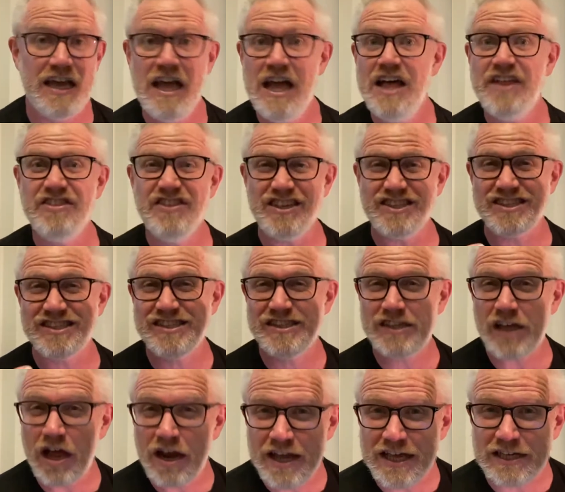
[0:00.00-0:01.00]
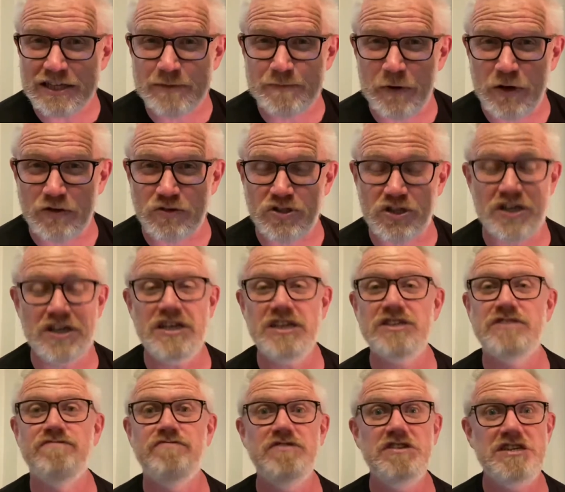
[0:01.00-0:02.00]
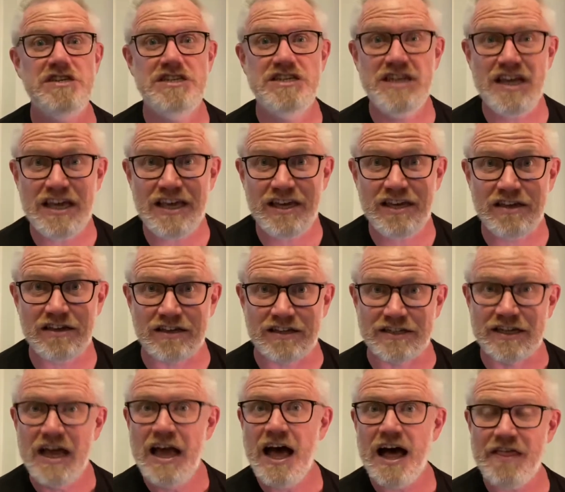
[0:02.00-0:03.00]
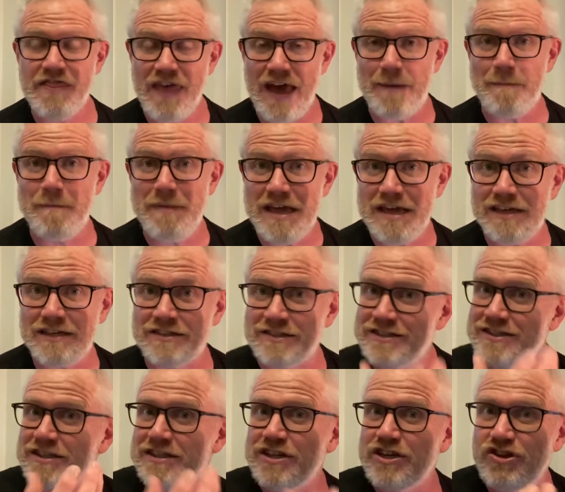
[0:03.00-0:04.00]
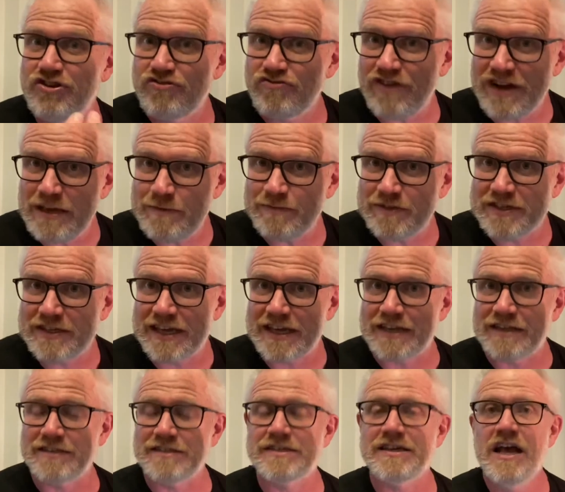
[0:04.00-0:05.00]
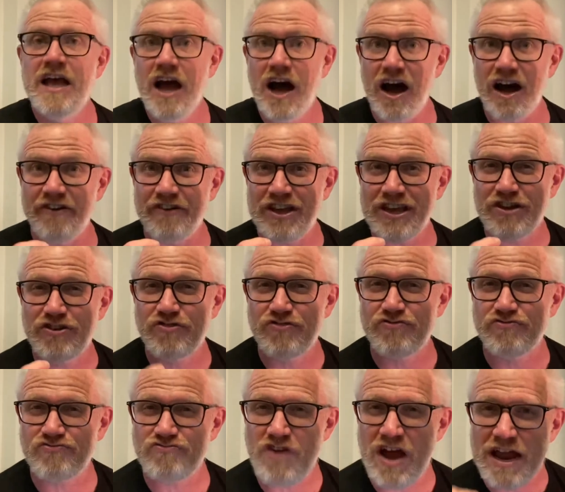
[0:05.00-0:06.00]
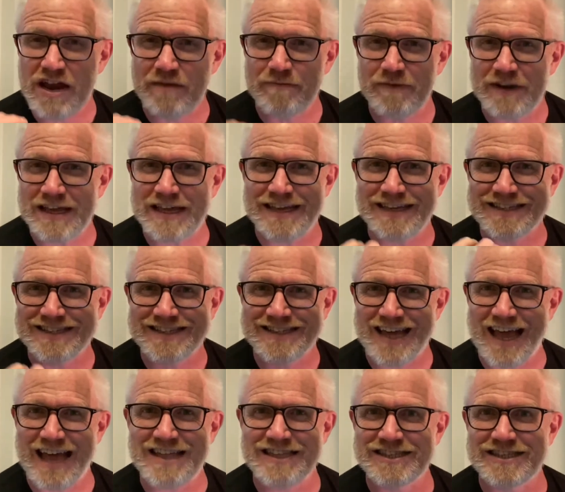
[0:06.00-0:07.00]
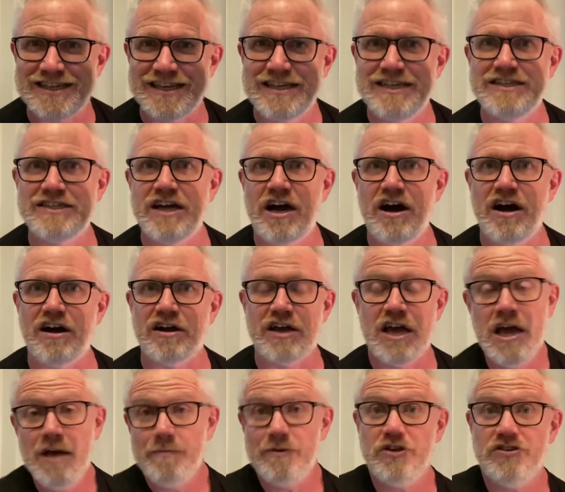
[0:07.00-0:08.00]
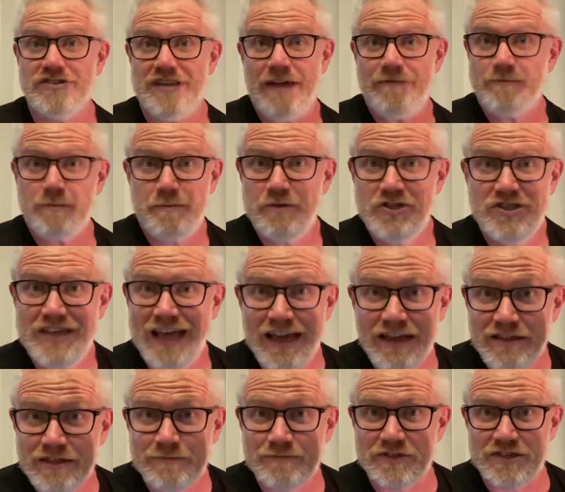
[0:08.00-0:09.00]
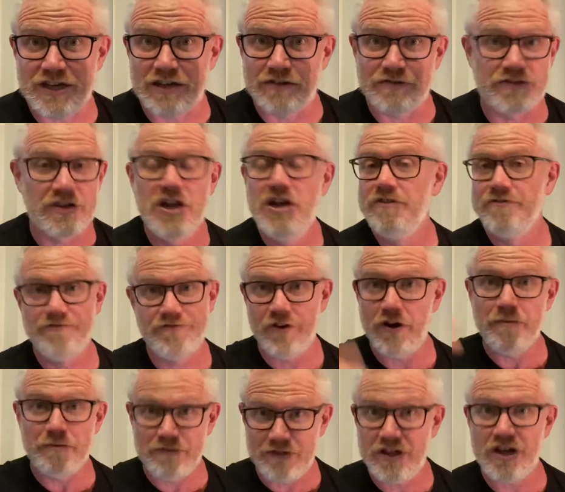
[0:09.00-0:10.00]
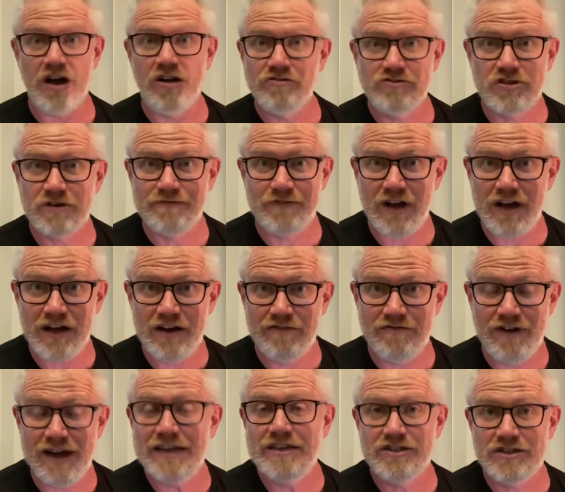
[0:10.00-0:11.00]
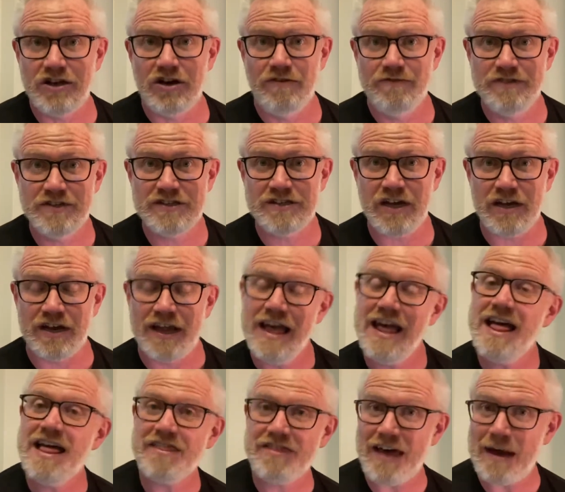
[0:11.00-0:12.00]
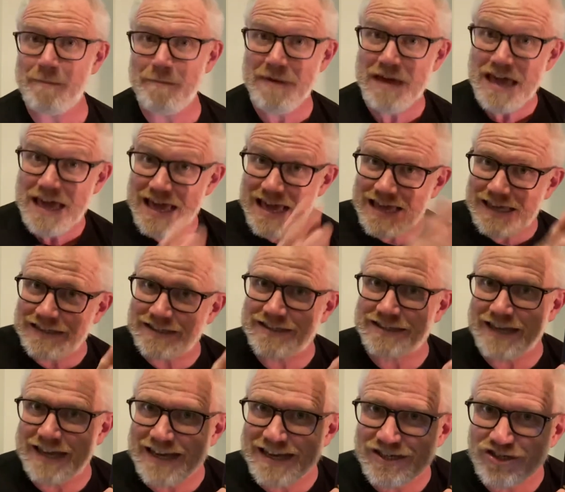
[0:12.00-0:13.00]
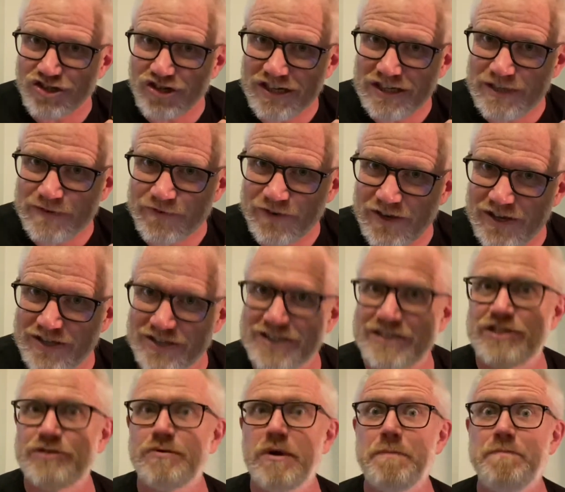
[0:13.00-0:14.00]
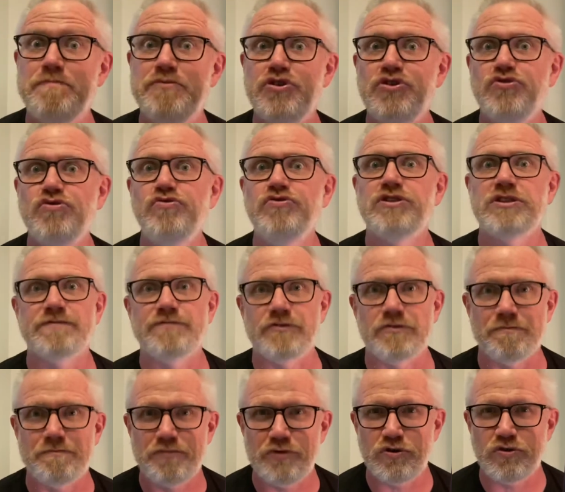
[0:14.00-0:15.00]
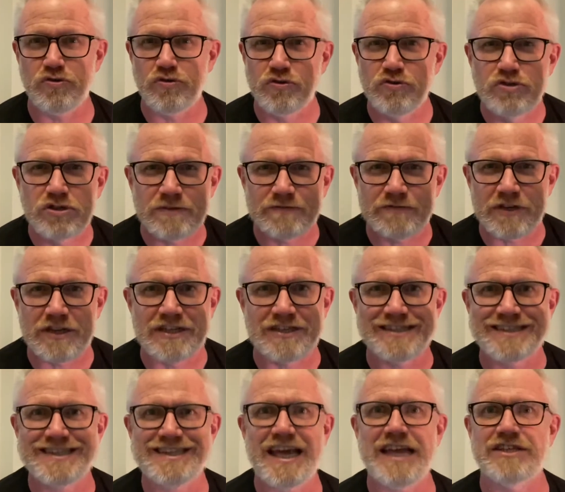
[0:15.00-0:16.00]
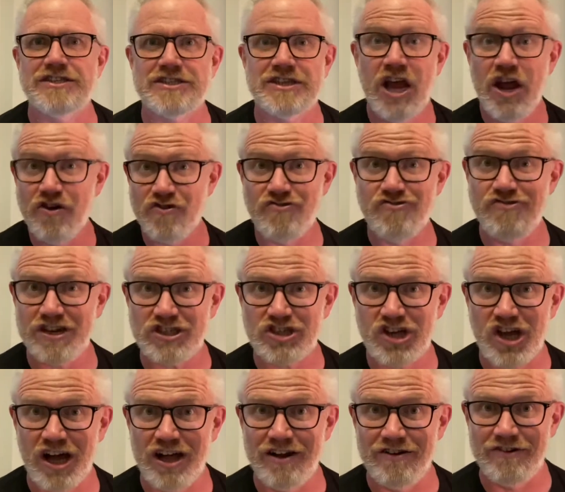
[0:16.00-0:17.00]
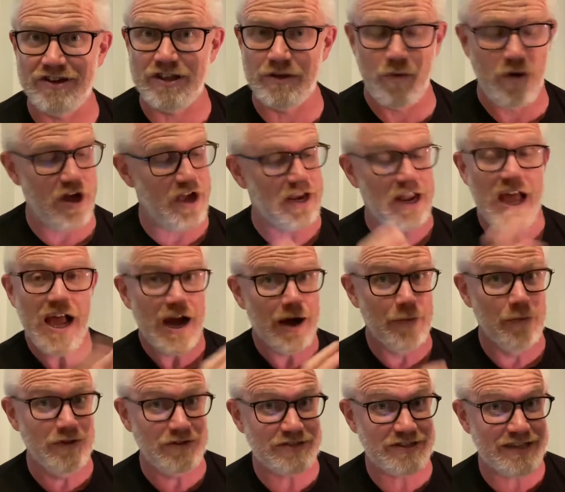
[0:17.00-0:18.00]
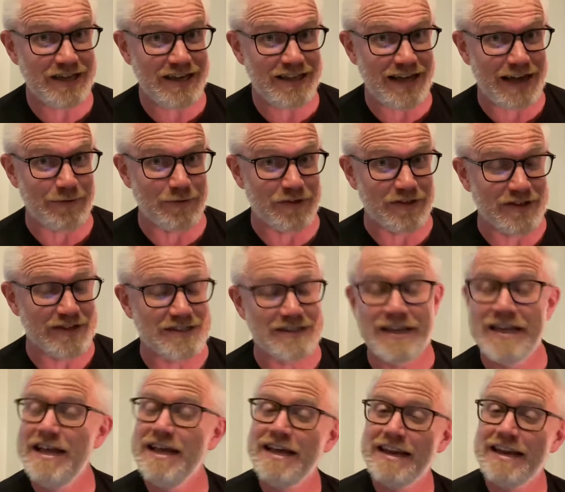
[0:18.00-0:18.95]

The sun exposure is ridiculous, and that means that the grape skins are incredibly intensely dark because they have to protect themselves from the ultraviolet rays of the sun. That means it transfers into a beautiful, beautiful, intense, rich colour in the wine. And we'll see that with this.